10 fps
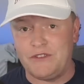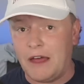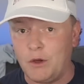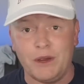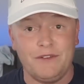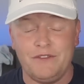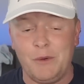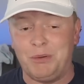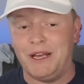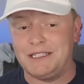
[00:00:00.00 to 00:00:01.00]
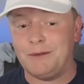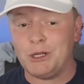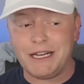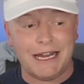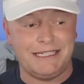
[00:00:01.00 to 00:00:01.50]
of that, though, even if he plays, I'm
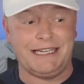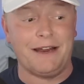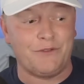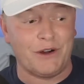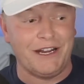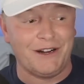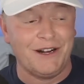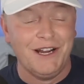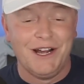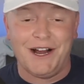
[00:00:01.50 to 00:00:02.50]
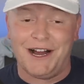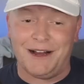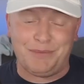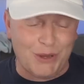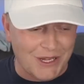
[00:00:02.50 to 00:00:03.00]
looking at Denver here
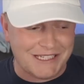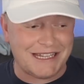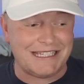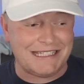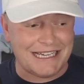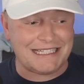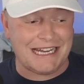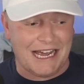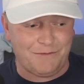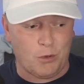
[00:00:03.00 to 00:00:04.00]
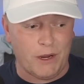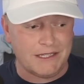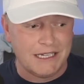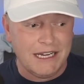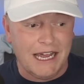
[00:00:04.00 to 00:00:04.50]
plus the 6.5
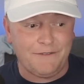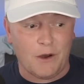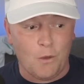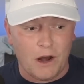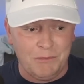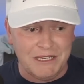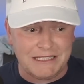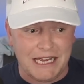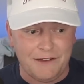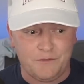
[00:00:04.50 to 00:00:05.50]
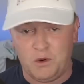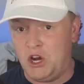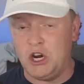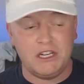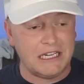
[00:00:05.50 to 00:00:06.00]
points. If I want to be safe,
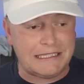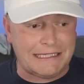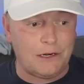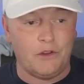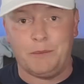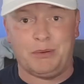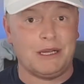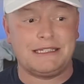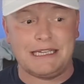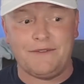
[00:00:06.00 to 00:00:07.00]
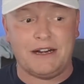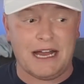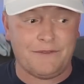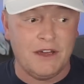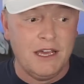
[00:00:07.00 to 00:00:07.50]
could consider the plus
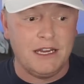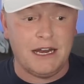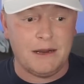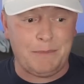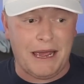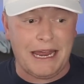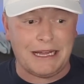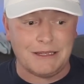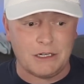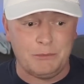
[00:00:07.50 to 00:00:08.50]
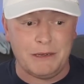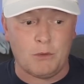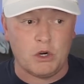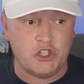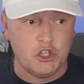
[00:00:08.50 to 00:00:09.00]
7.5. You'd end up paying a little bit
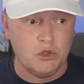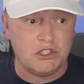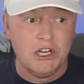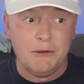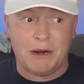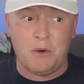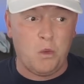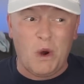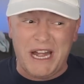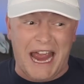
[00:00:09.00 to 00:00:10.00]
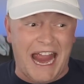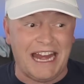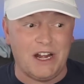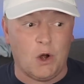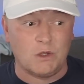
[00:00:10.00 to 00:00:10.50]
more juice, but I wouldn't
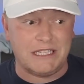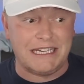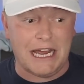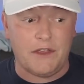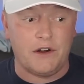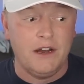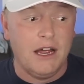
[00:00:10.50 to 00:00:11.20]
hate it altogether